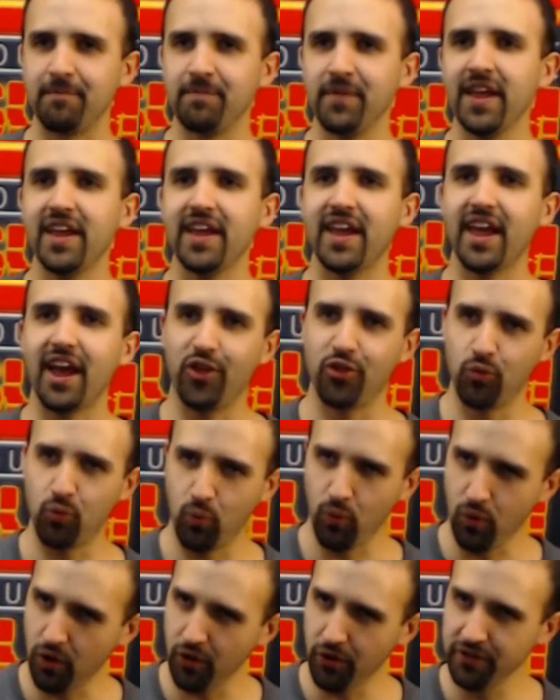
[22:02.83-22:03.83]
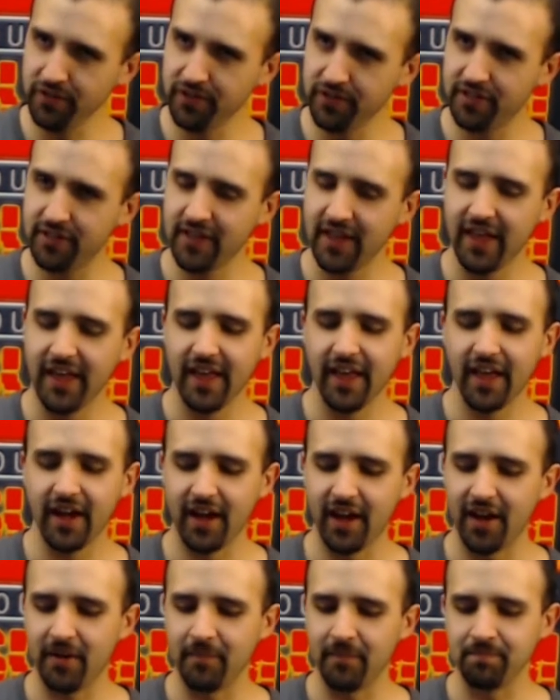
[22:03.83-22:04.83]
he has wolds,
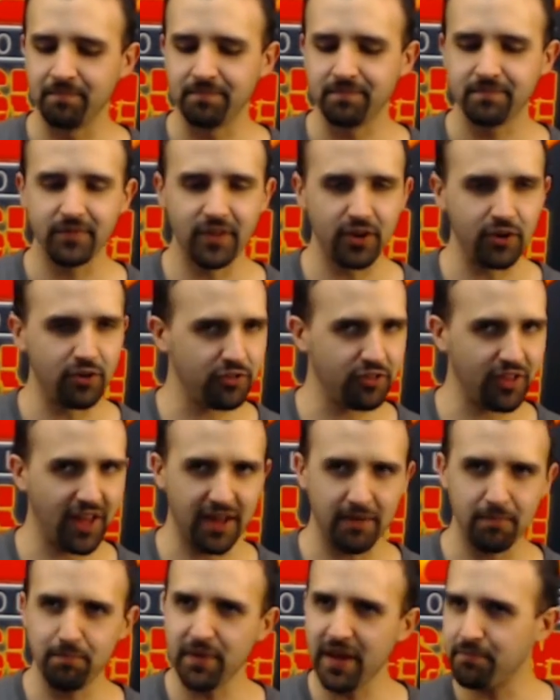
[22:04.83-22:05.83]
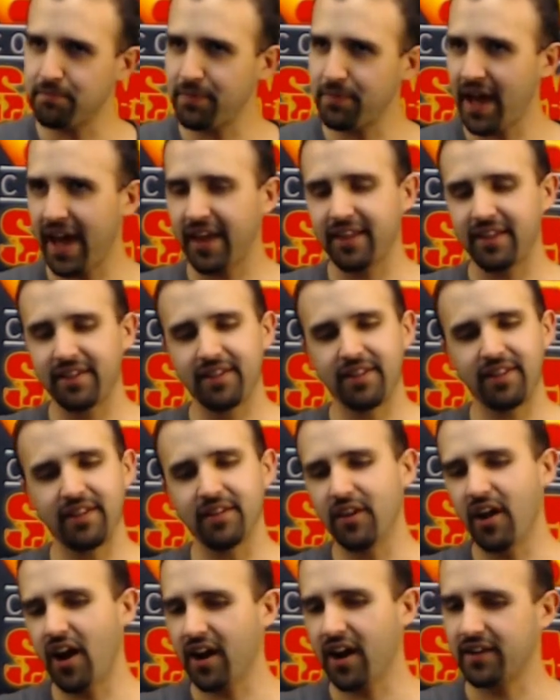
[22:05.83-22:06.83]
there's beatbacks and
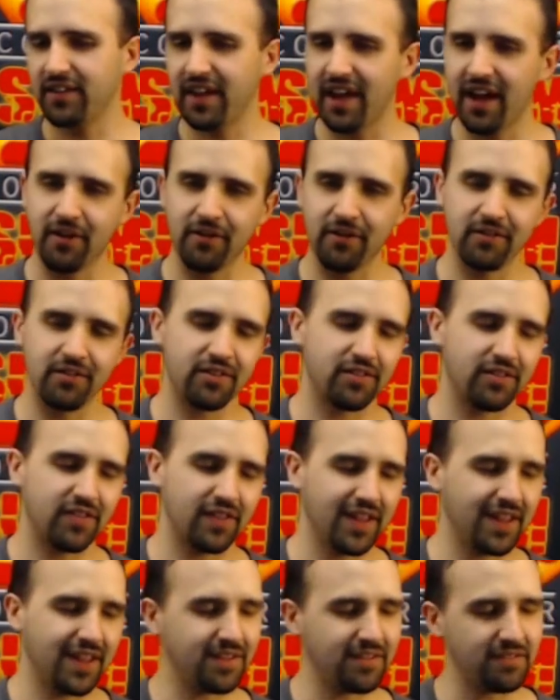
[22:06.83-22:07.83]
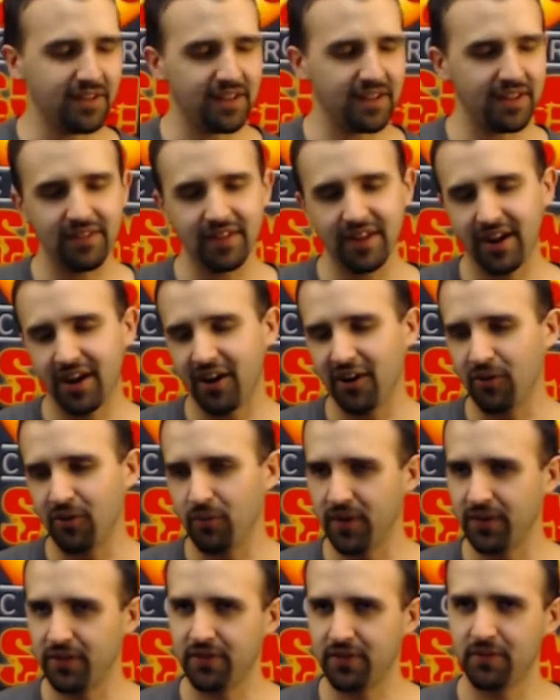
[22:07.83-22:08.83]
knockdowns in there
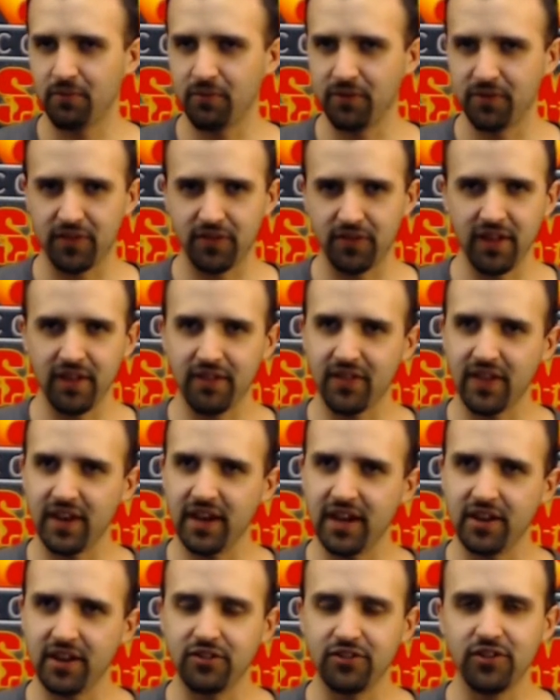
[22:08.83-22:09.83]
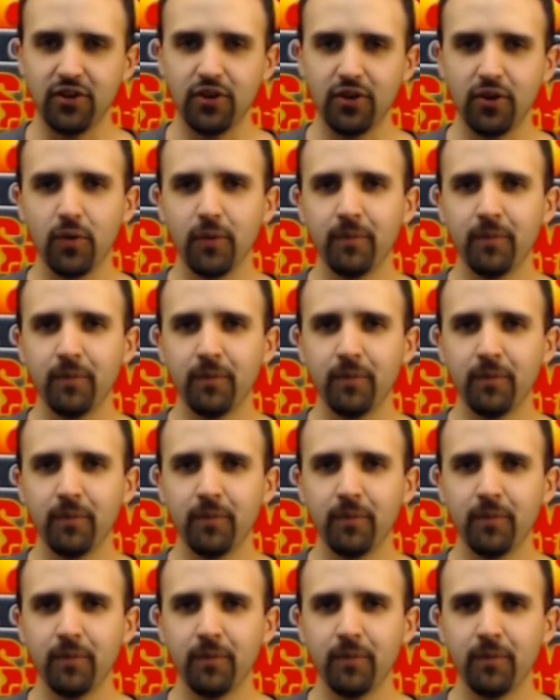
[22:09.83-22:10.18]
with the things that he can do.